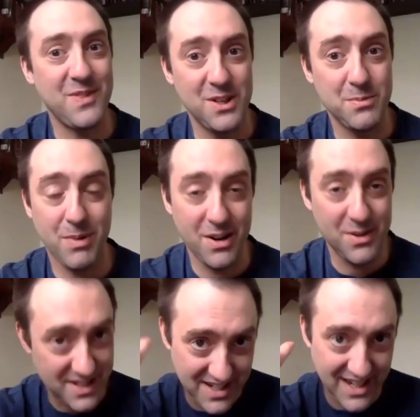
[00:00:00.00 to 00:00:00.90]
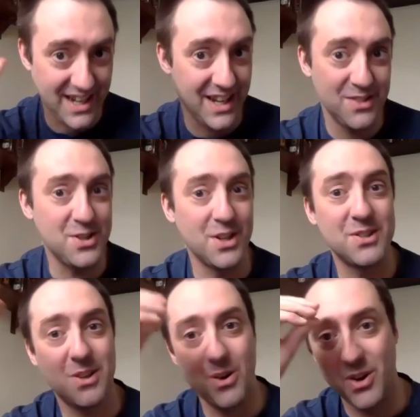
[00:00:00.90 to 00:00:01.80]
just finished processing
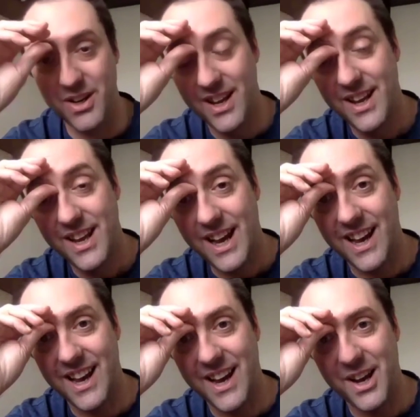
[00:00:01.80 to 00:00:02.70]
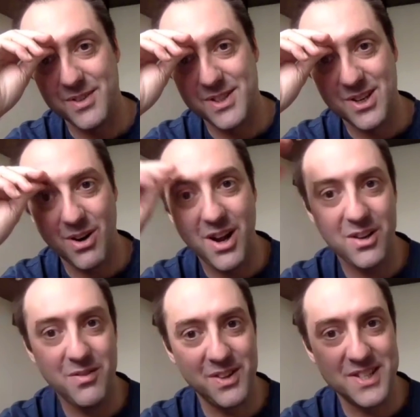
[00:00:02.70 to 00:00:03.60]
and just gone over to
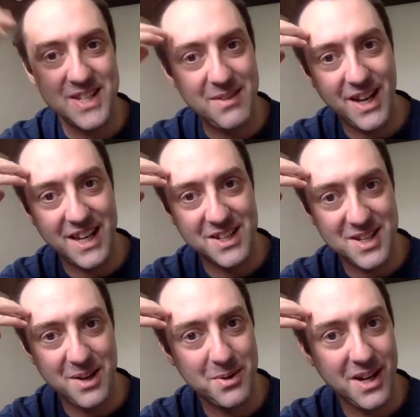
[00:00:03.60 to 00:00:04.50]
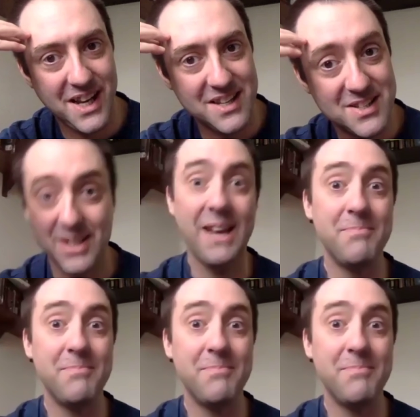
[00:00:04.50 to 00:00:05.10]
Grant for this evening. So